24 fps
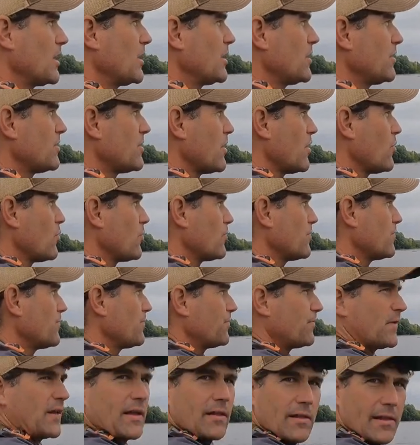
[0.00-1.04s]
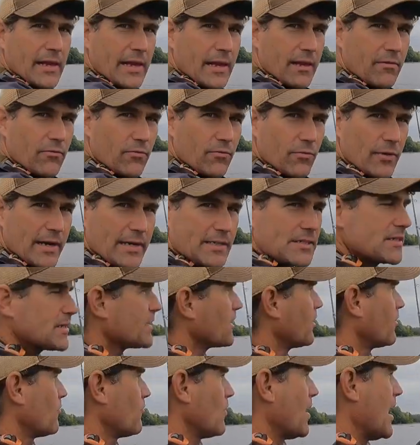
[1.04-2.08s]
you don't feel it
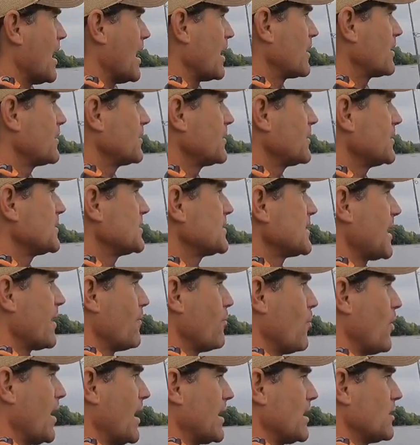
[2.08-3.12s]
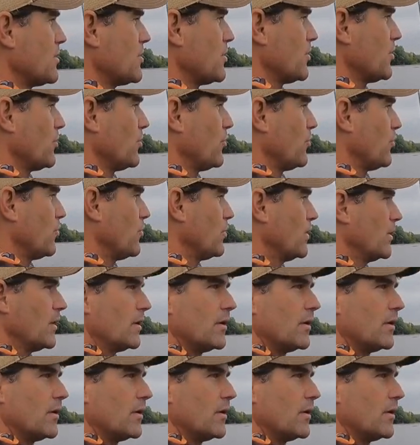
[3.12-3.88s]
resting on rock the same way you do